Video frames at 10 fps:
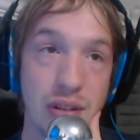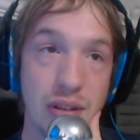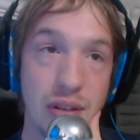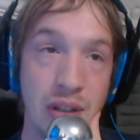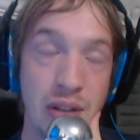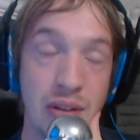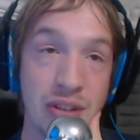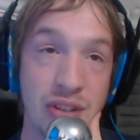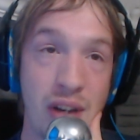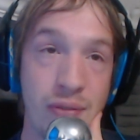
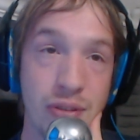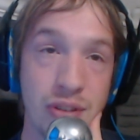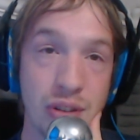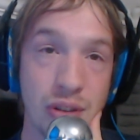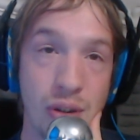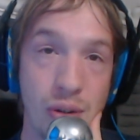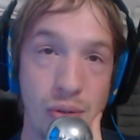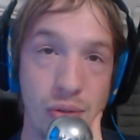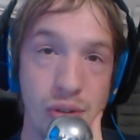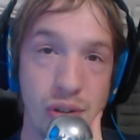deciphers the
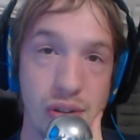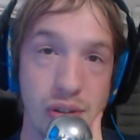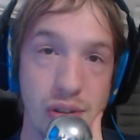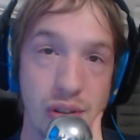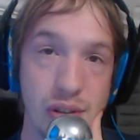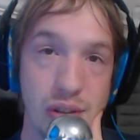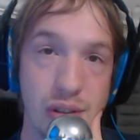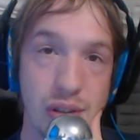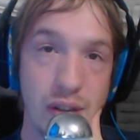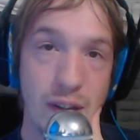code,
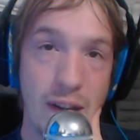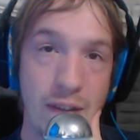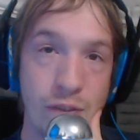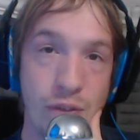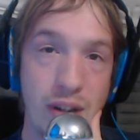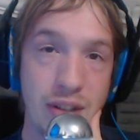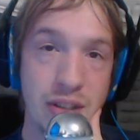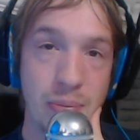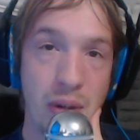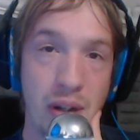and finds
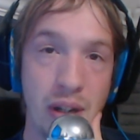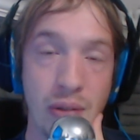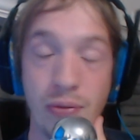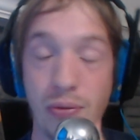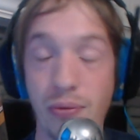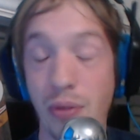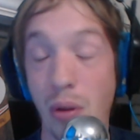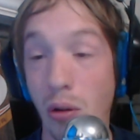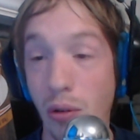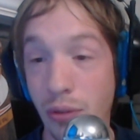the body of
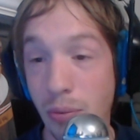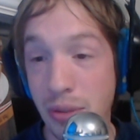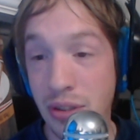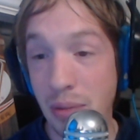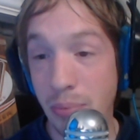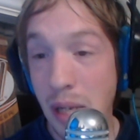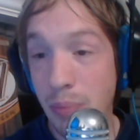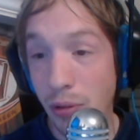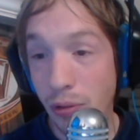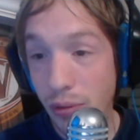all of the missing
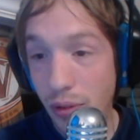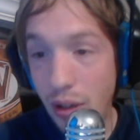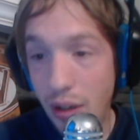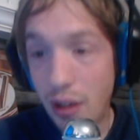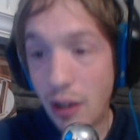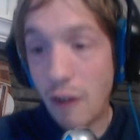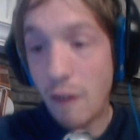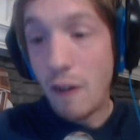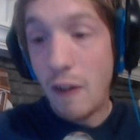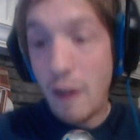people
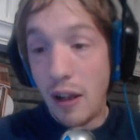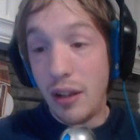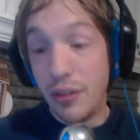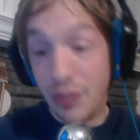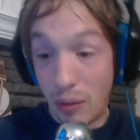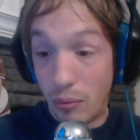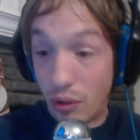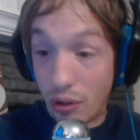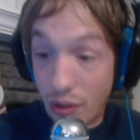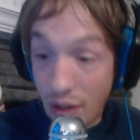that
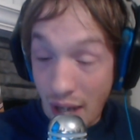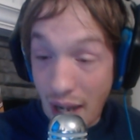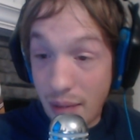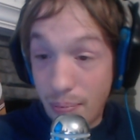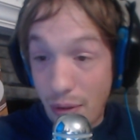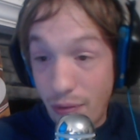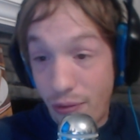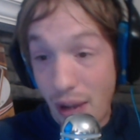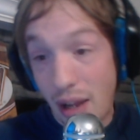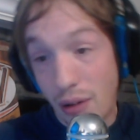hadn't been
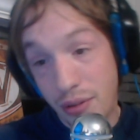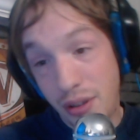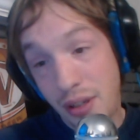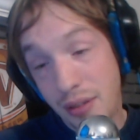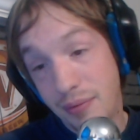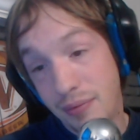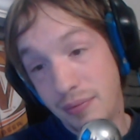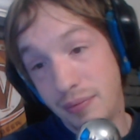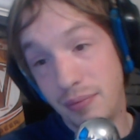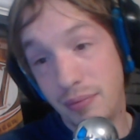found
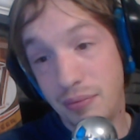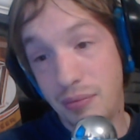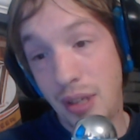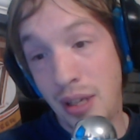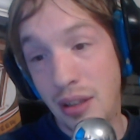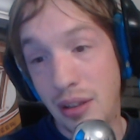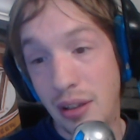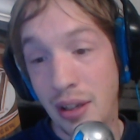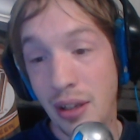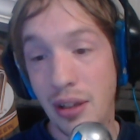in the
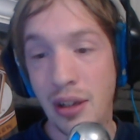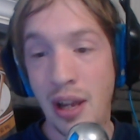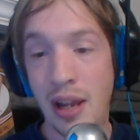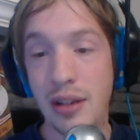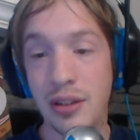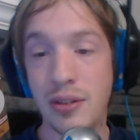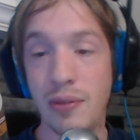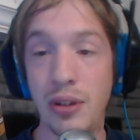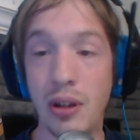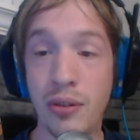case
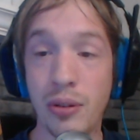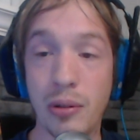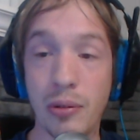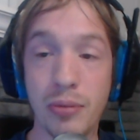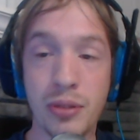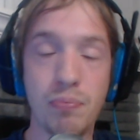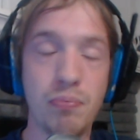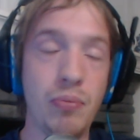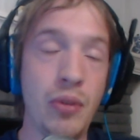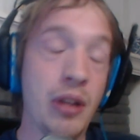of the other
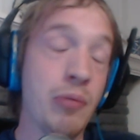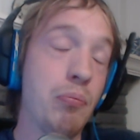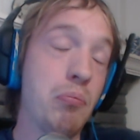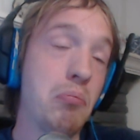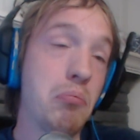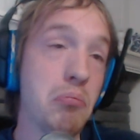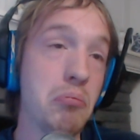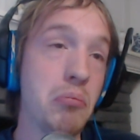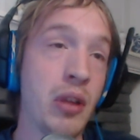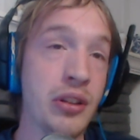
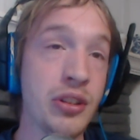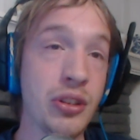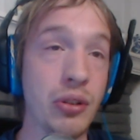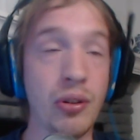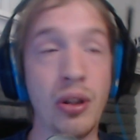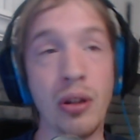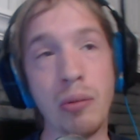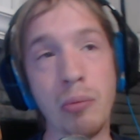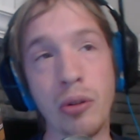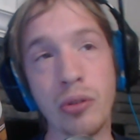like serial killer
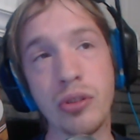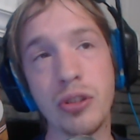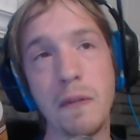murders.